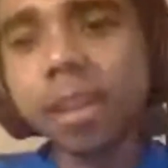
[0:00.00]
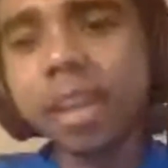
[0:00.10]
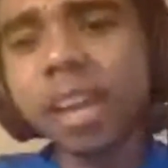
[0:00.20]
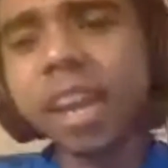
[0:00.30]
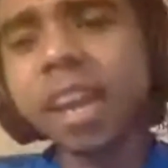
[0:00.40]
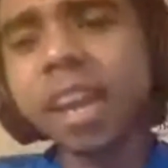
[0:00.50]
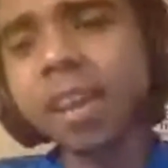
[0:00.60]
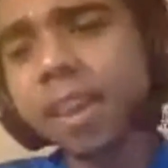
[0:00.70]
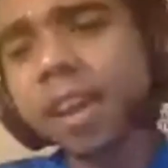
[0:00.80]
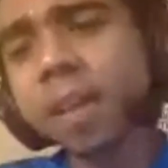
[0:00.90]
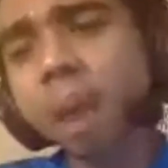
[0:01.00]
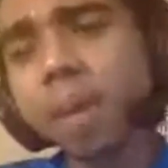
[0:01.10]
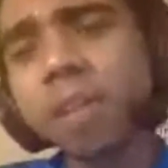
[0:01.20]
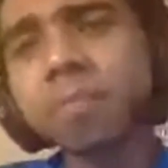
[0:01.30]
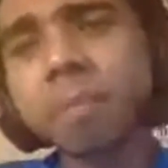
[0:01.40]
Yeah. I
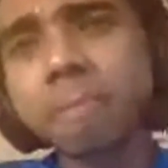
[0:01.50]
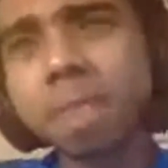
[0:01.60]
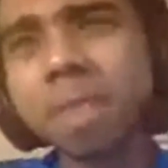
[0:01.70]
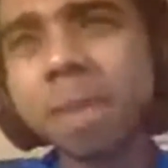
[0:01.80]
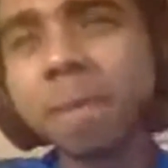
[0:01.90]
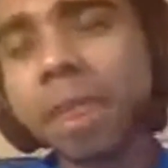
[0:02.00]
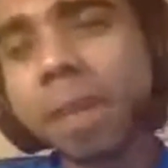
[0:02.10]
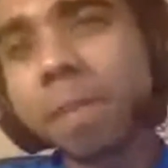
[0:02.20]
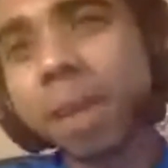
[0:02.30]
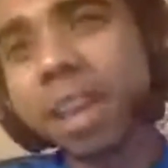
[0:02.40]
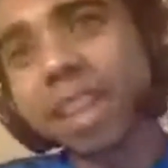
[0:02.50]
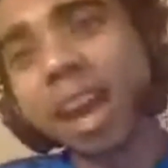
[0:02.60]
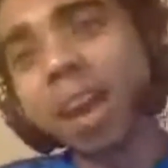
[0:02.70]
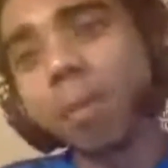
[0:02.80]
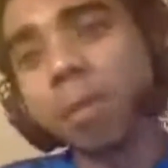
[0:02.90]
mean, they're better
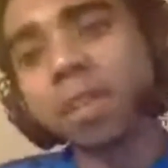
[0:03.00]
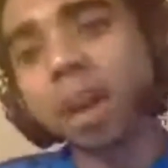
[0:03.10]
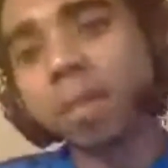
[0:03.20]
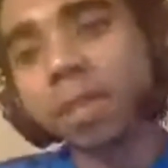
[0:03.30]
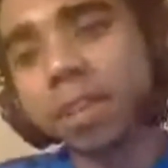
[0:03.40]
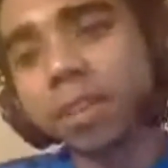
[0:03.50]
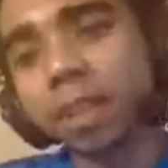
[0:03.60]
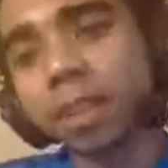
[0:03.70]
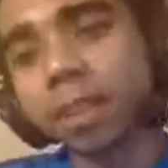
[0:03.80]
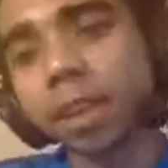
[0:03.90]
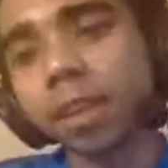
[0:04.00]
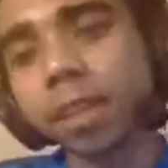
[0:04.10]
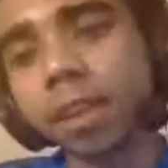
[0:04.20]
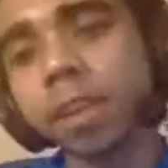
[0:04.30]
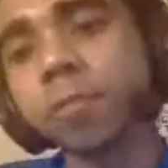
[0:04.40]
now with the updates. Like they
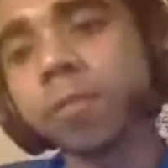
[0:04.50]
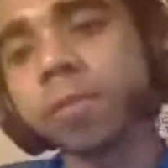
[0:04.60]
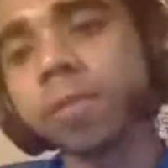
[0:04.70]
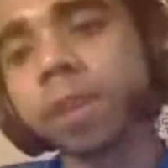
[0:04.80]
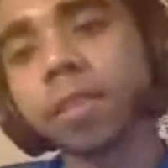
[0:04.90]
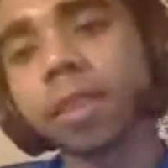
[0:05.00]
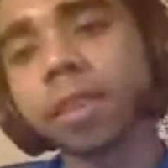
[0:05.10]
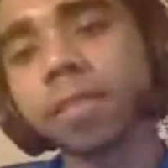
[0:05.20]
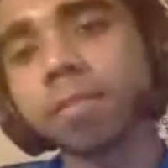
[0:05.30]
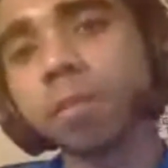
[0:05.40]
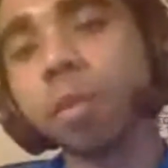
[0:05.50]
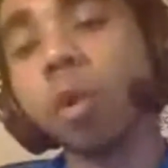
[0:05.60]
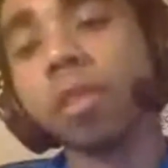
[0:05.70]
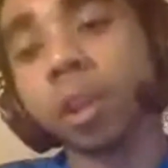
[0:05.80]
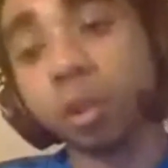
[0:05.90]
give you like more
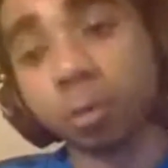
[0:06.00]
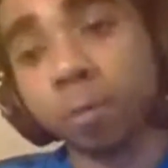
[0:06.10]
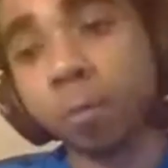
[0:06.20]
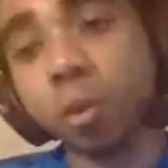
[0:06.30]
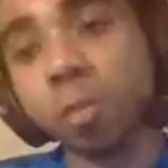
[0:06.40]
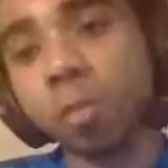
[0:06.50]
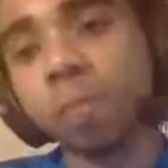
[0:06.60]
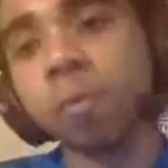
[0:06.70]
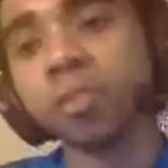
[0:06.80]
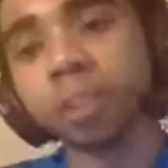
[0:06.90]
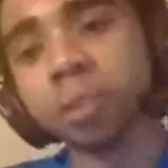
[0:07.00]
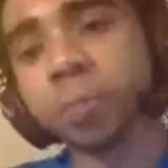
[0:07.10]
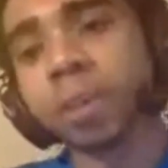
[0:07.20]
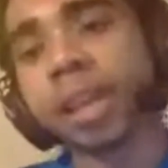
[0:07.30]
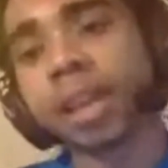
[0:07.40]
than they used before. Before it used to
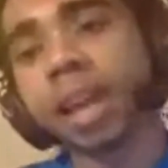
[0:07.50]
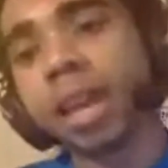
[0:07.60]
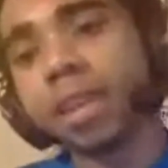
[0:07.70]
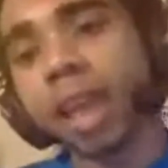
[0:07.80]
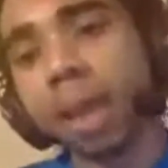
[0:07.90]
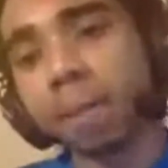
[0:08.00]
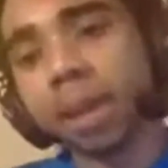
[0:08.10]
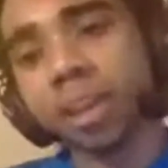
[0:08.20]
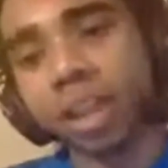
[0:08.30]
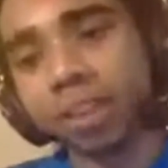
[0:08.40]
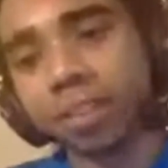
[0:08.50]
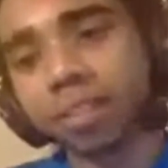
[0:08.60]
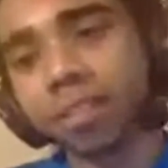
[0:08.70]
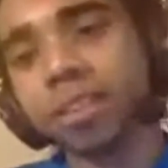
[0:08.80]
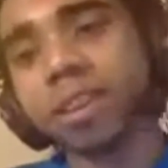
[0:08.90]
be like gameplay changes,
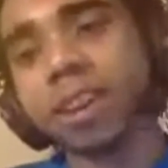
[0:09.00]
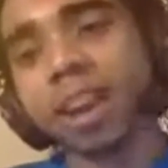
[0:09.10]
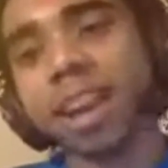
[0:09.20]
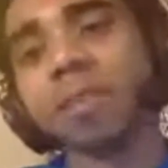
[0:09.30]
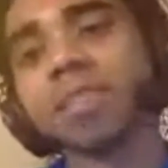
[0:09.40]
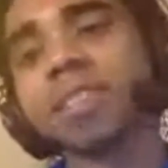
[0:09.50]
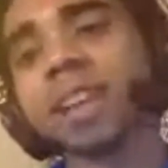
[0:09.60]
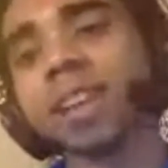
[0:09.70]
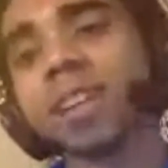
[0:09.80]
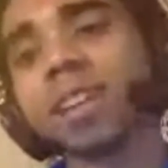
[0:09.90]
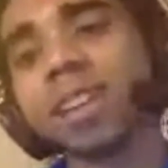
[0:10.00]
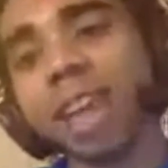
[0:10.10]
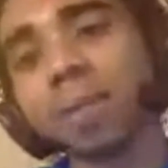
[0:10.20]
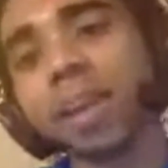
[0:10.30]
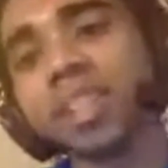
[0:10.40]
and now it's like
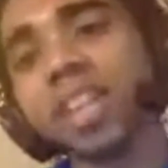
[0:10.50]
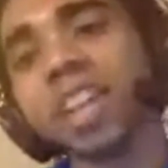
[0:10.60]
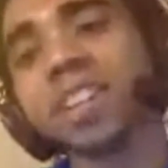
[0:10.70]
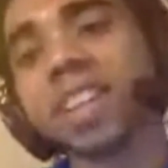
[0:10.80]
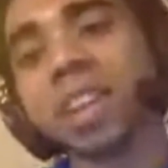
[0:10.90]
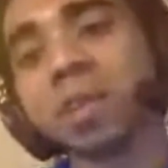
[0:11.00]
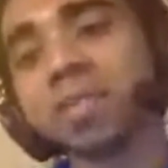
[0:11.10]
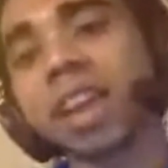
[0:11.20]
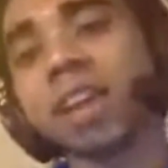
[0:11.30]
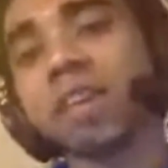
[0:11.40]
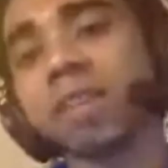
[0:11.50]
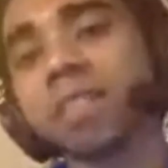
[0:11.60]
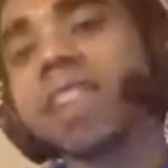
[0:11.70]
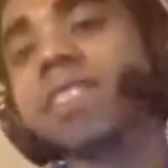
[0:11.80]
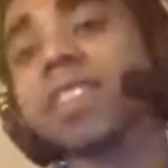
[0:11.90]
gameplay changes, and they'll say
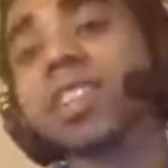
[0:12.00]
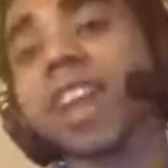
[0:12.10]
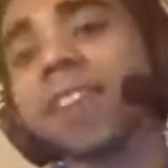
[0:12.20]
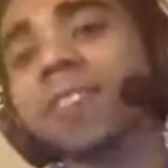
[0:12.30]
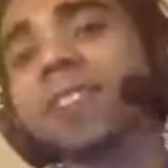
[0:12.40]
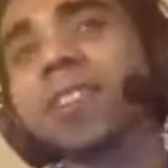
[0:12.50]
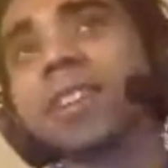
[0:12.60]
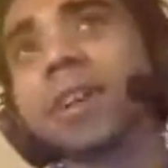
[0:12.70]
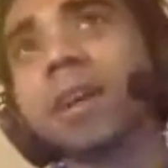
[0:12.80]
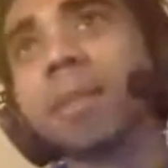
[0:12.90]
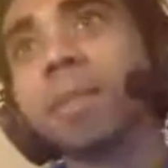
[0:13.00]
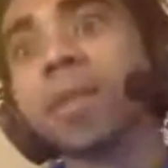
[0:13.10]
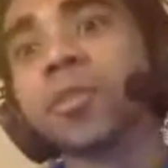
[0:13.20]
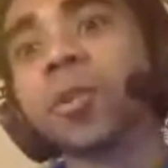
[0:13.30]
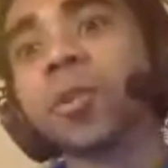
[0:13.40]
things that change, but
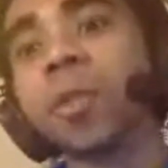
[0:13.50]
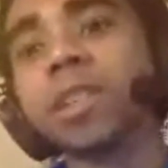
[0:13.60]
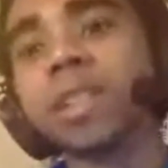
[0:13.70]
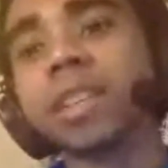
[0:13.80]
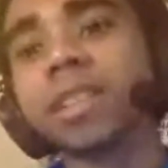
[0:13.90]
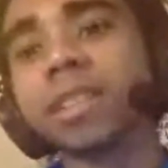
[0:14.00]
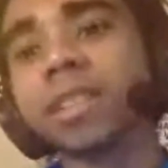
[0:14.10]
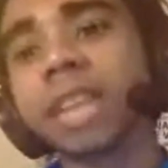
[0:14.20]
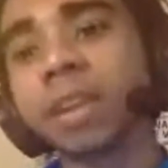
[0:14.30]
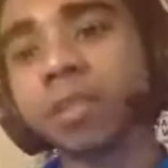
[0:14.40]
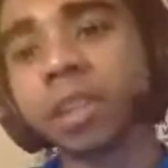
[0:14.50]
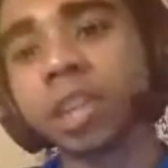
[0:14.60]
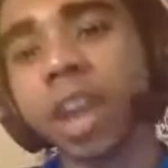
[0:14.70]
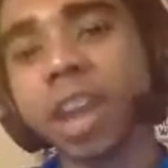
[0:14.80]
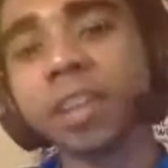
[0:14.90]
there's always things that secretly
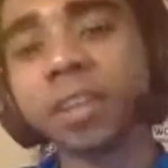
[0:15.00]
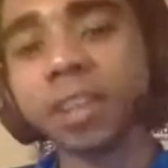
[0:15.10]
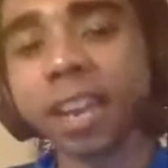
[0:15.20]
change that